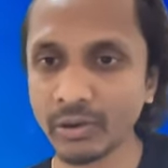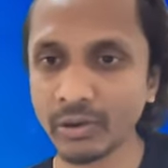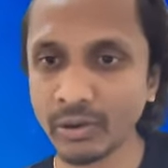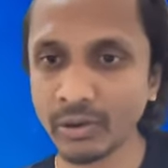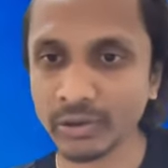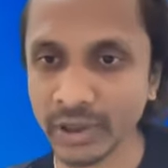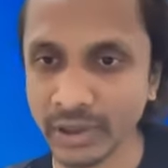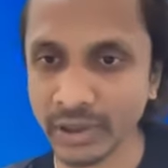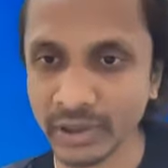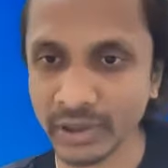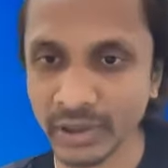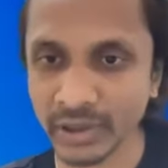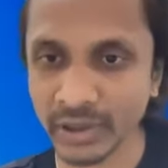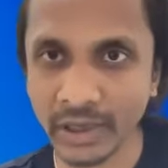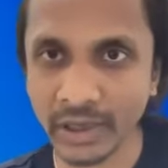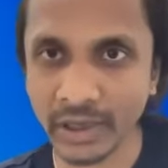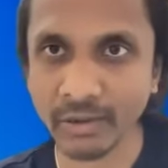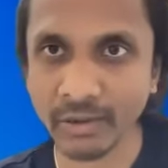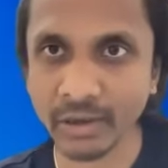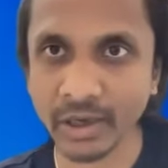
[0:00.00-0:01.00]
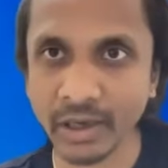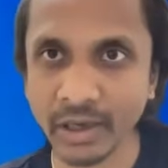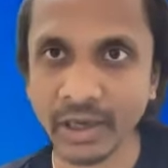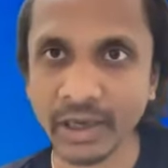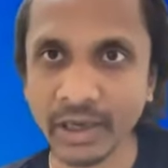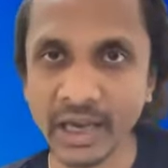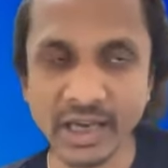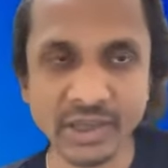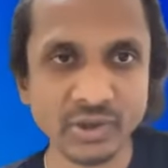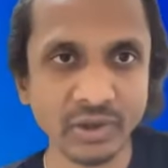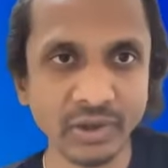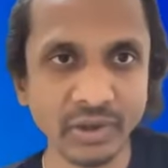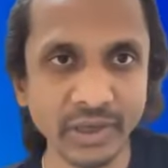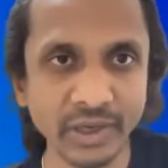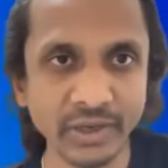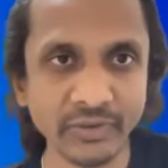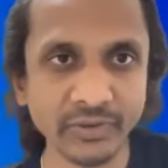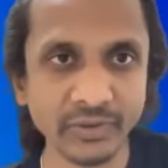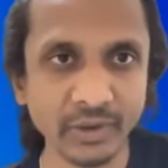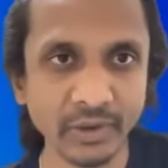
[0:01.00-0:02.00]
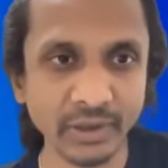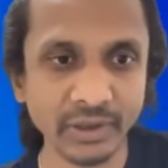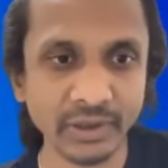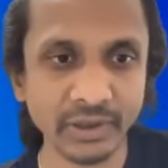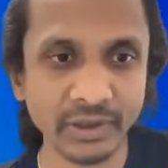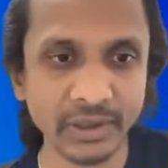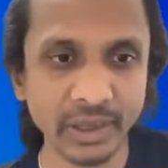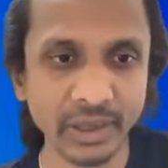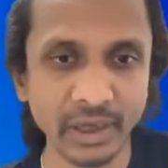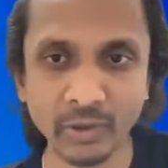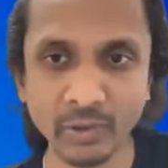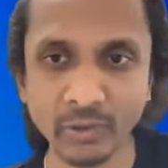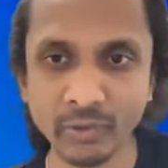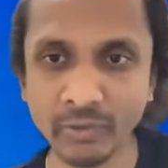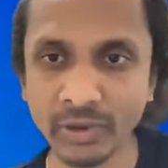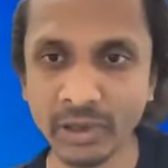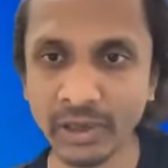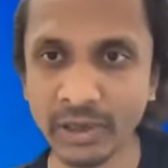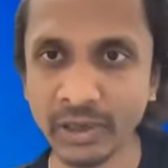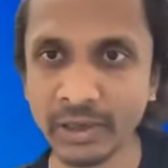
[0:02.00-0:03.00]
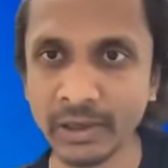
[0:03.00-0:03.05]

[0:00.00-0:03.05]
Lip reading: Okay, then I actually I saw it now.